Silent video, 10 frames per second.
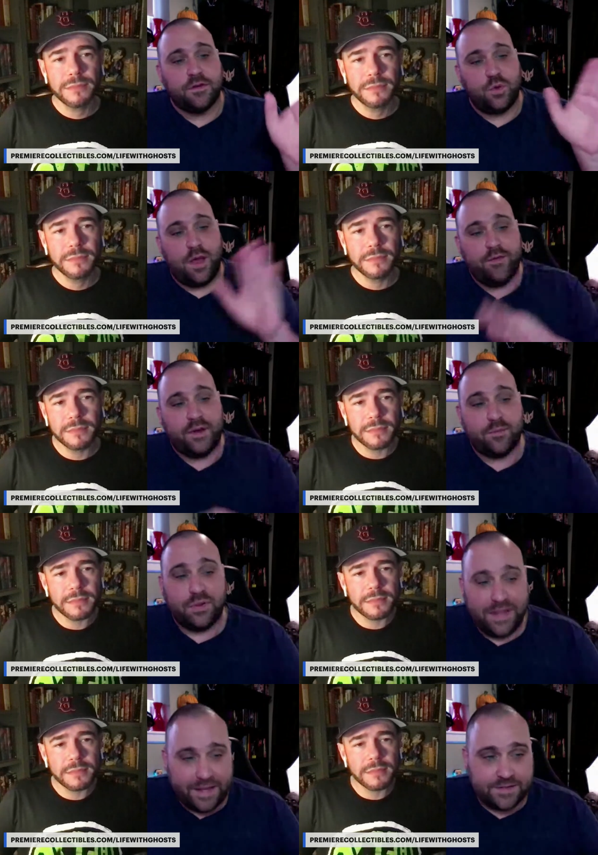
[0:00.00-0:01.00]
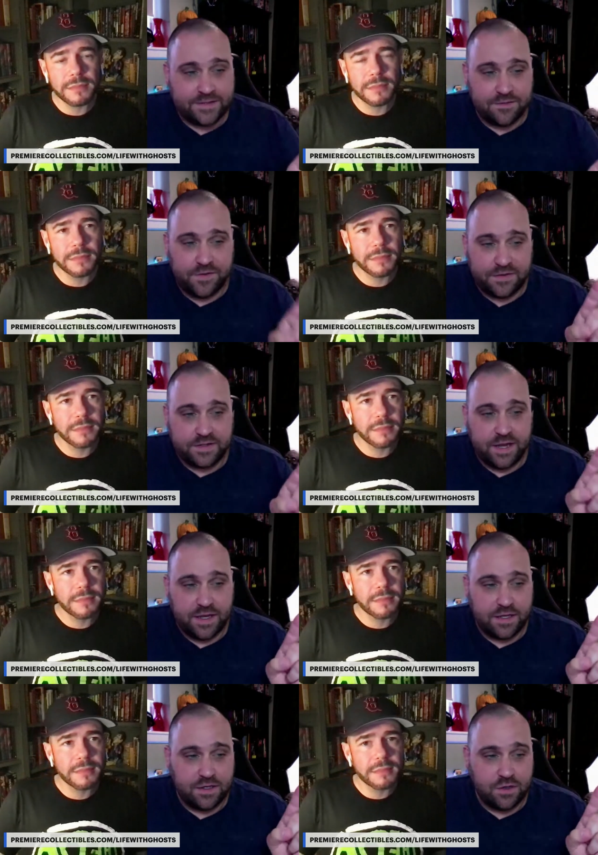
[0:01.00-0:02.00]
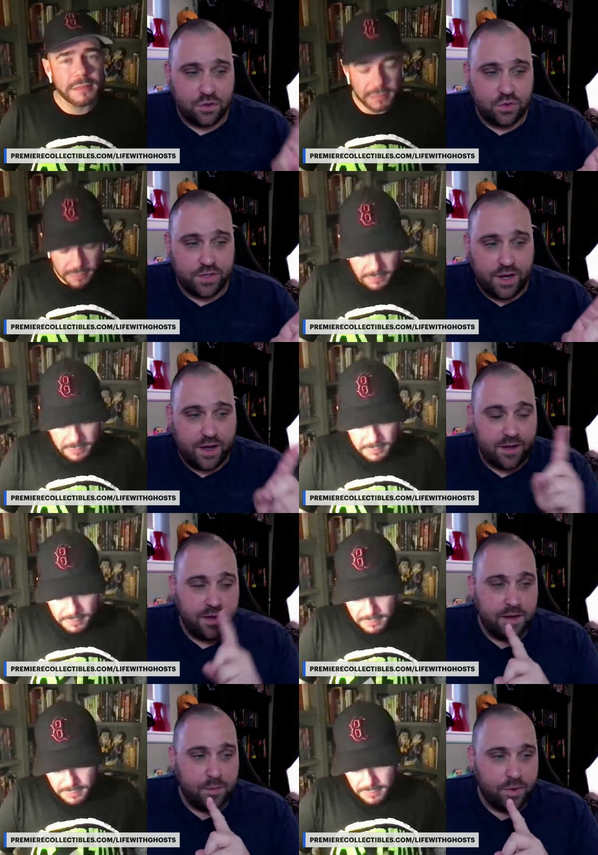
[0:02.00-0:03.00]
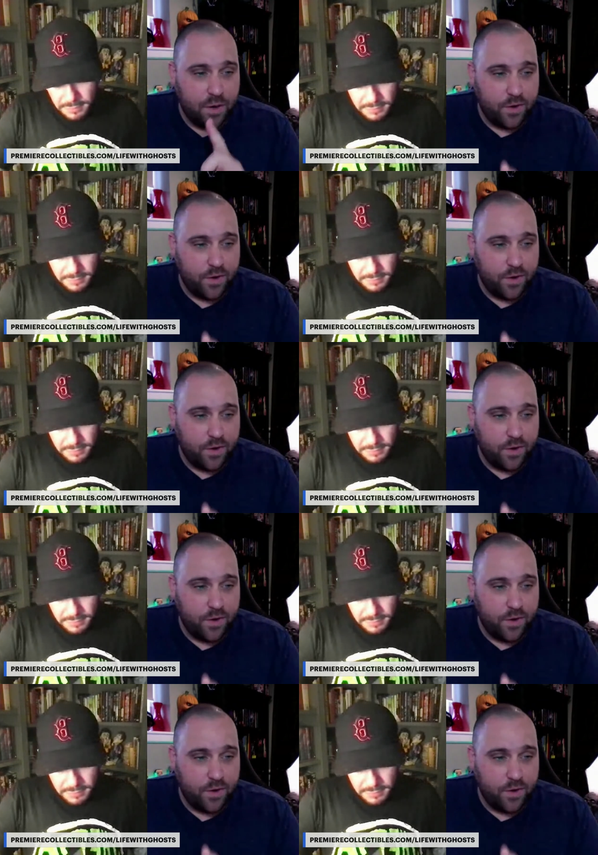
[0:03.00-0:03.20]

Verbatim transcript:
Speaker 1: you have any plans to investigate in Utah, but